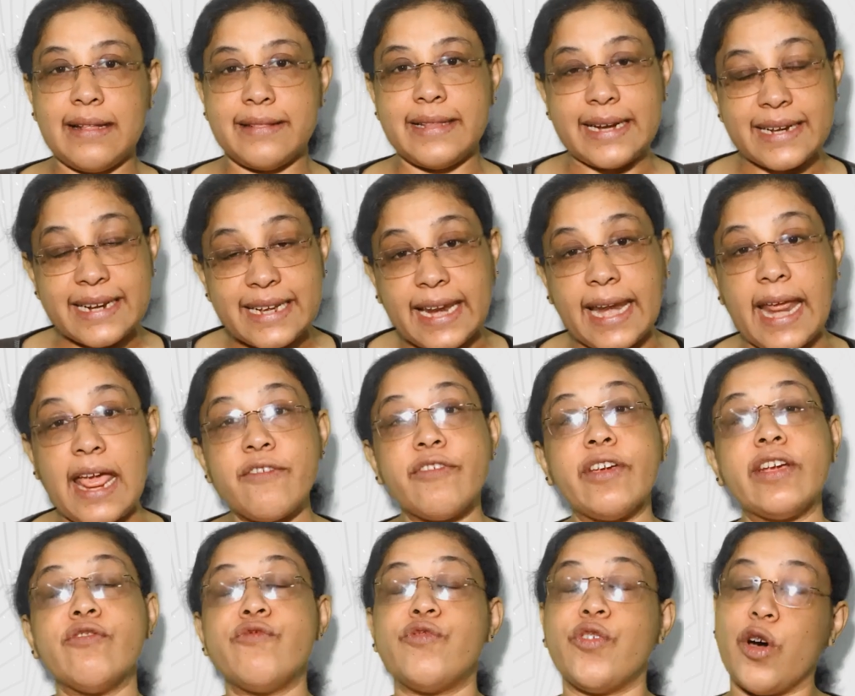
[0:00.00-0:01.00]
that
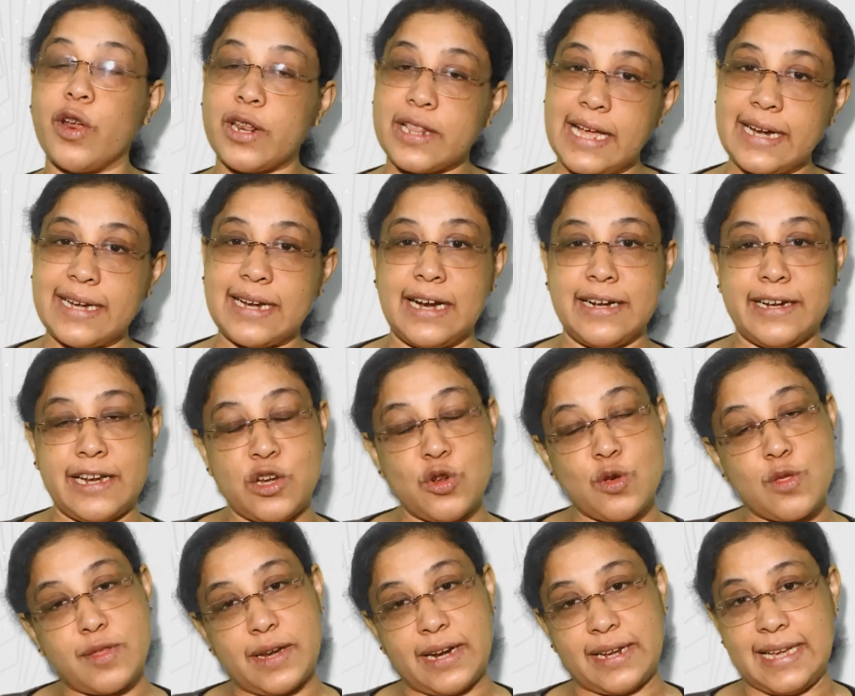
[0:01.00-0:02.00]
craving for that
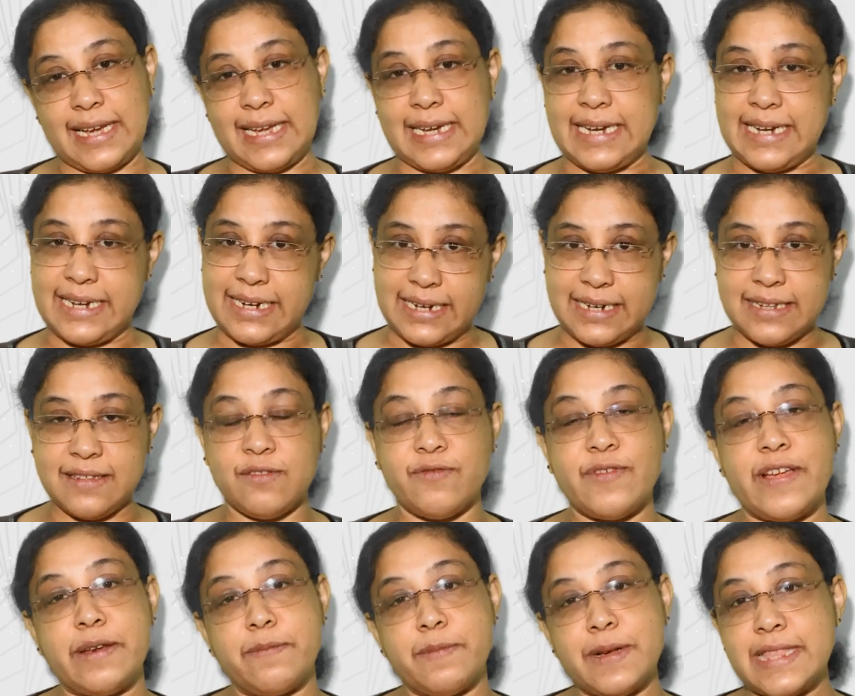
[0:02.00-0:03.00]
continuous recognition is
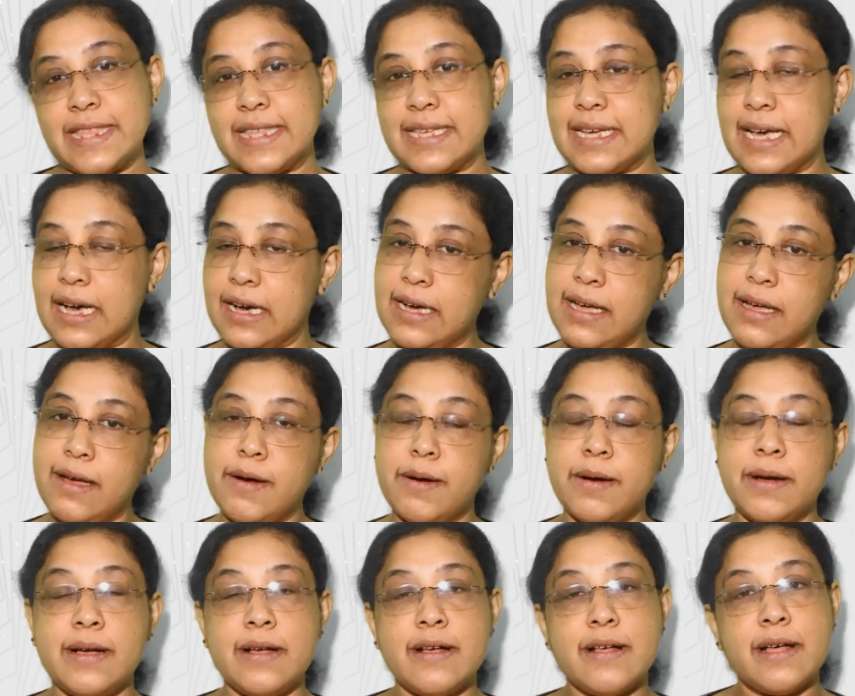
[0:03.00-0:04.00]
very much a
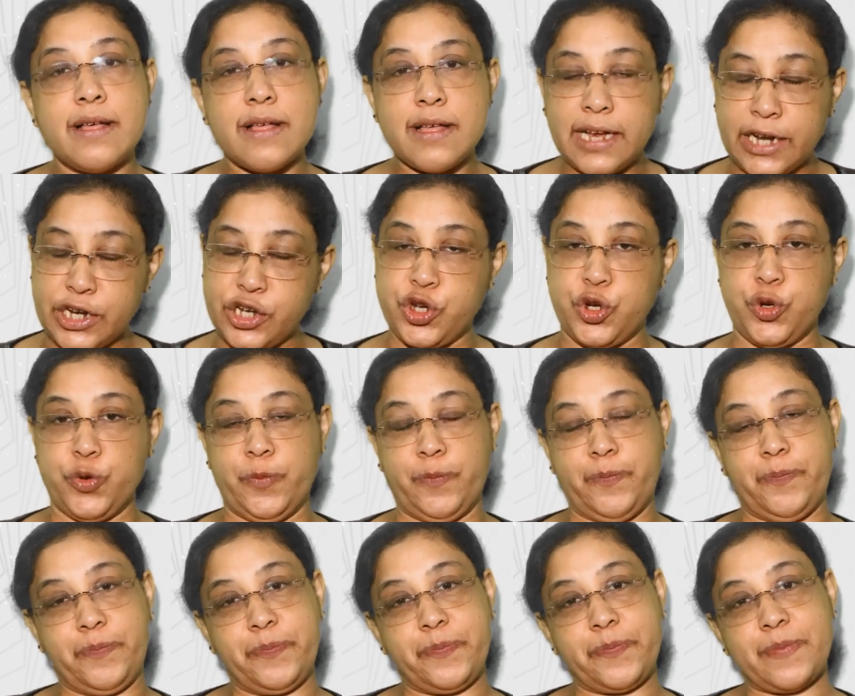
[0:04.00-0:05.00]
issue.
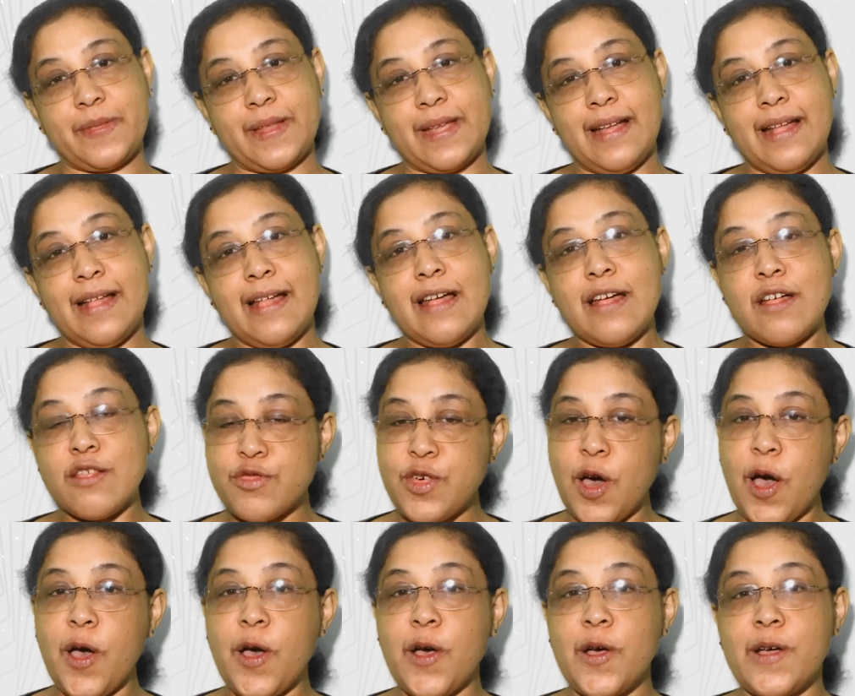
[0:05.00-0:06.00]
So,
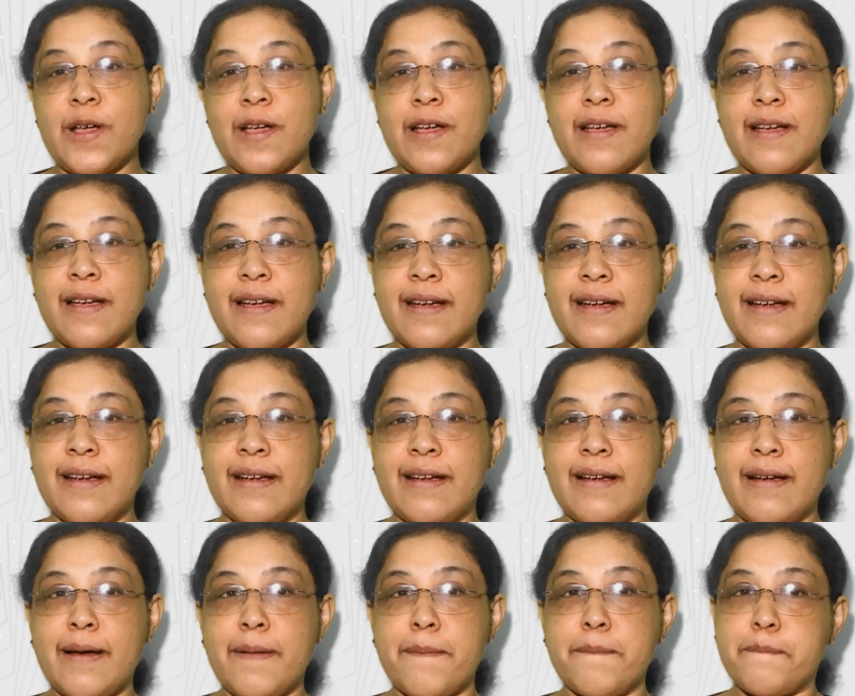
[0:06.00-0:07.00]

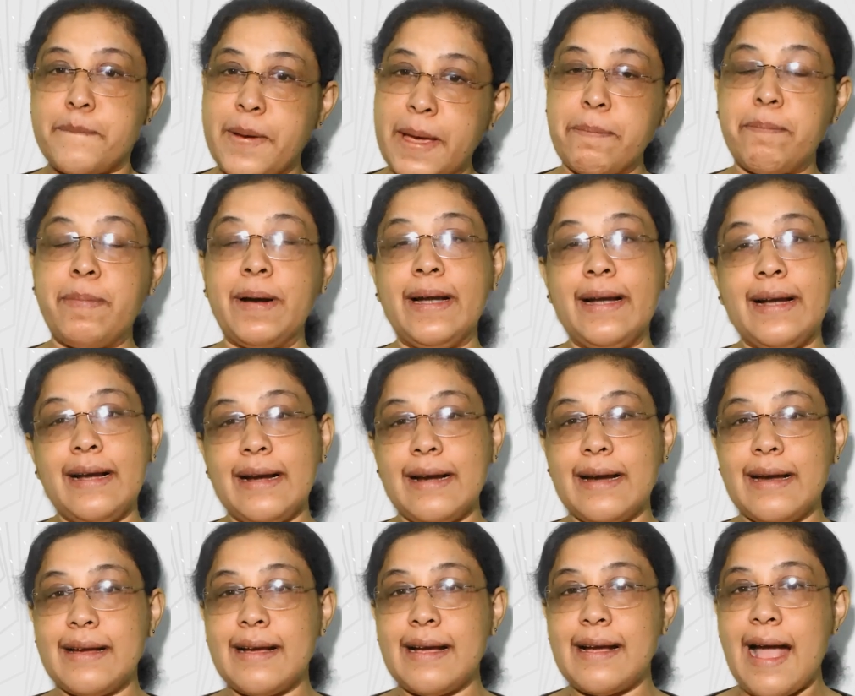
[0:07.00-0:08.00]
people
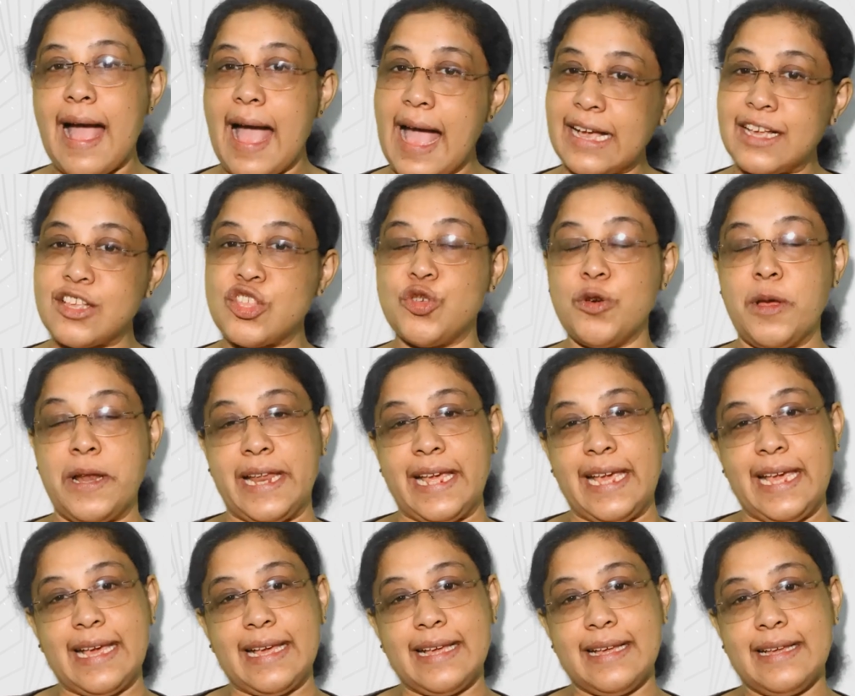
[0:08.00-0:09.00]

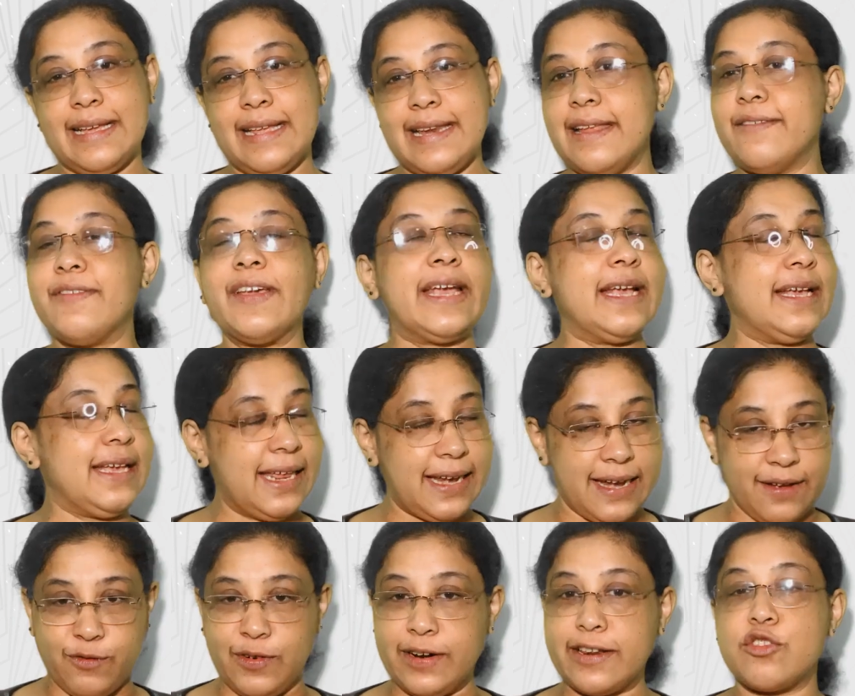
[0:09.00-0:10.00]
actually living
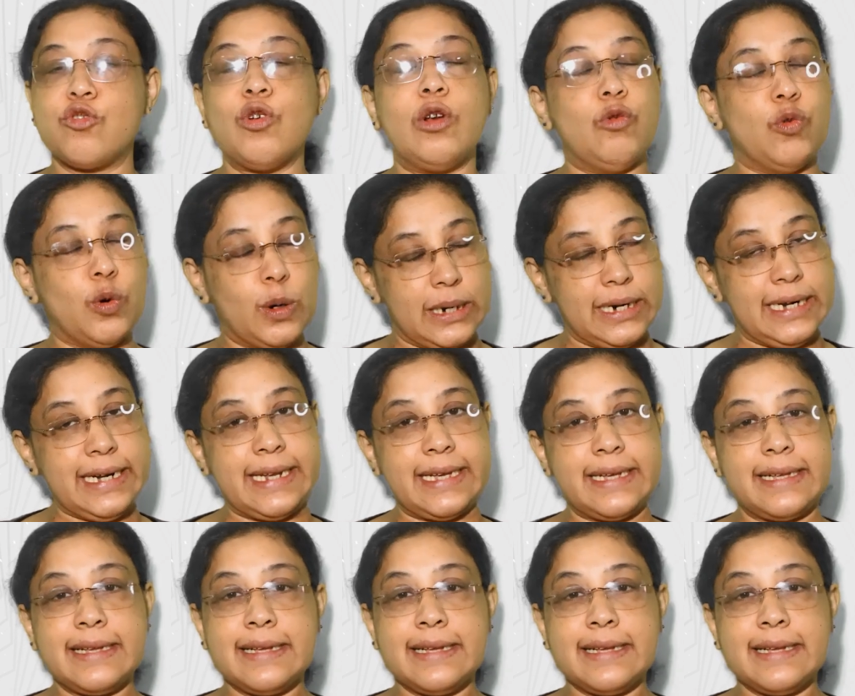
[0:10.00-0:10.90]
in a virtual world,